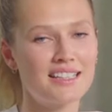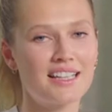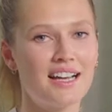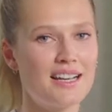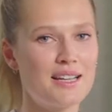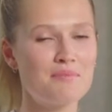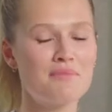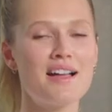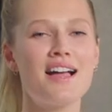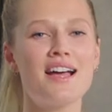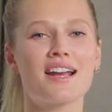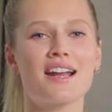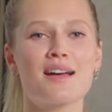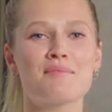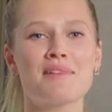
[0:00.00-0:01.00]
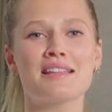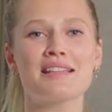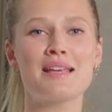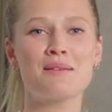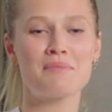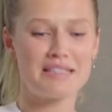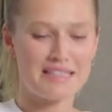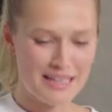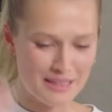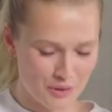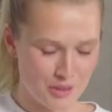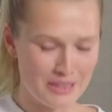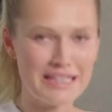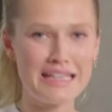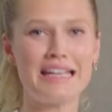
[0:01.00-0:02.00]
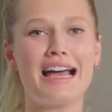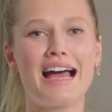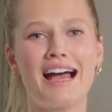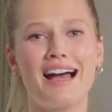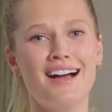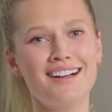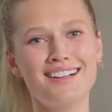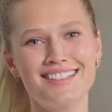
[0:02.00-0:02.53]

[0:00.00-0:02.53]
Kalimera, my name is Antonia.